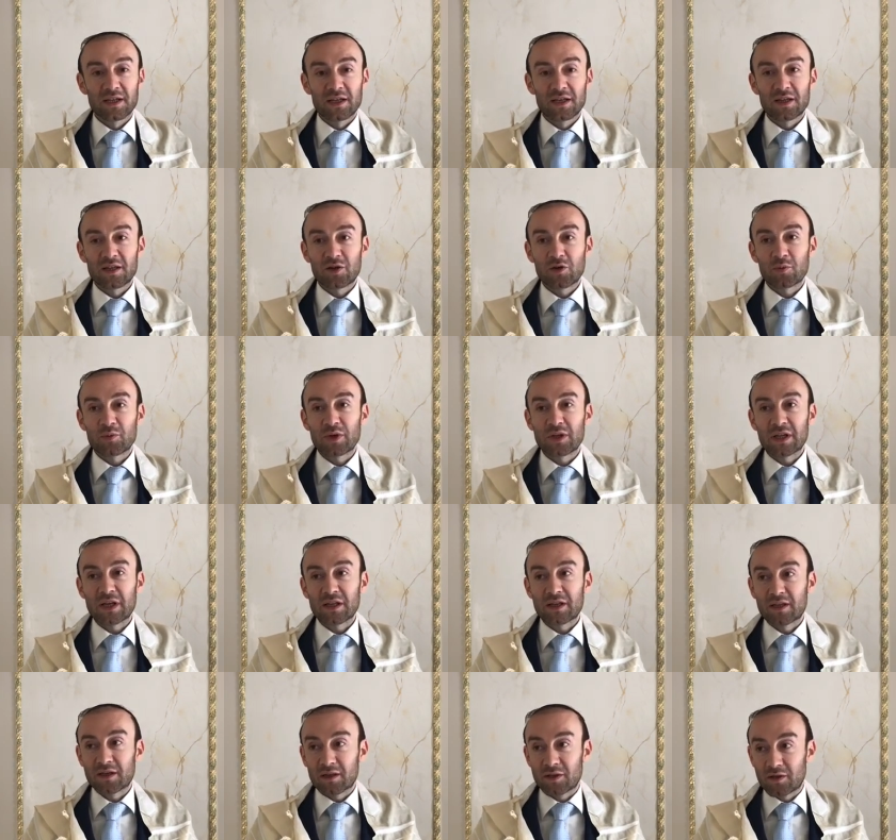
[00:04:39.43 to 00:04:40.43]
he told me
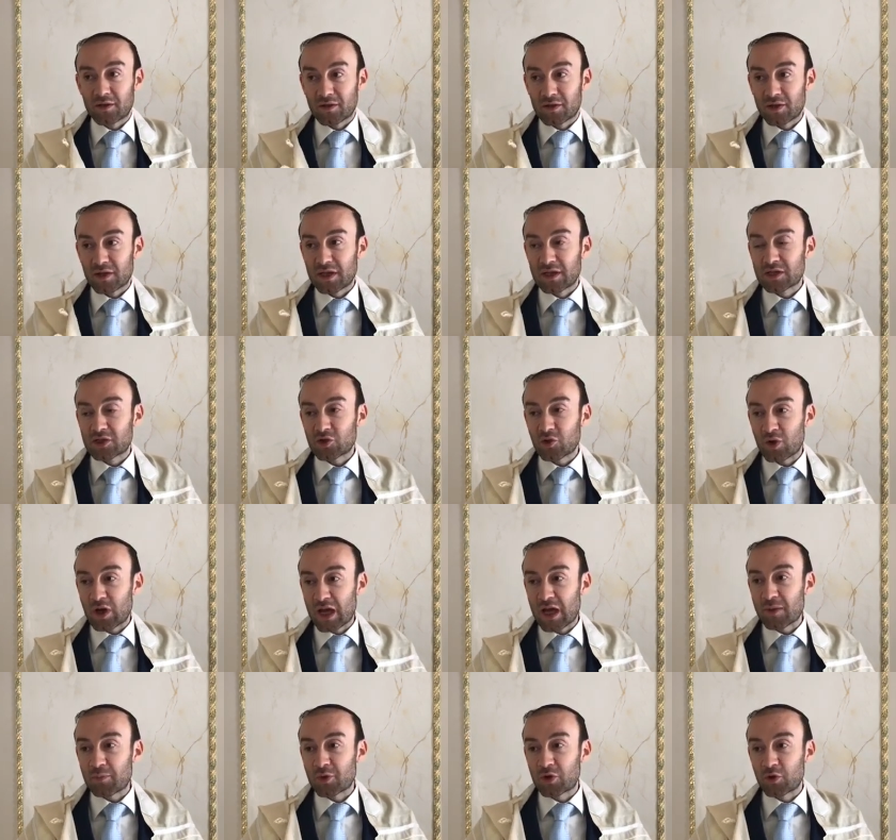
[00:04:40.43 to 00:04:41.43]
that he's so
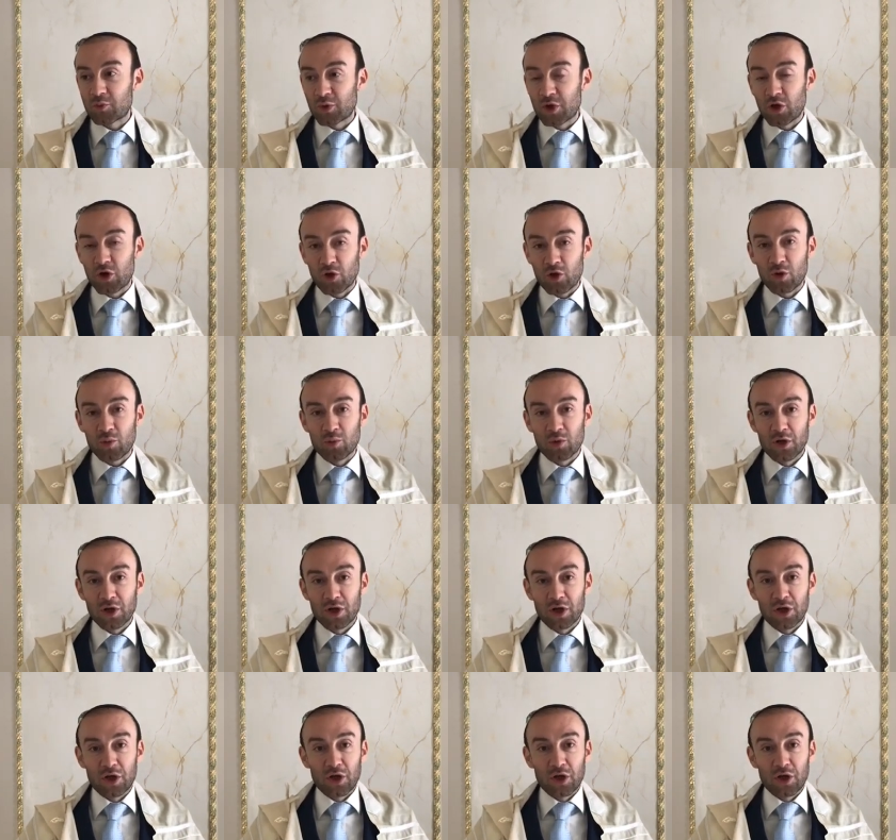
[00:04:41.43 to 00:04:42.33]
happy to be home.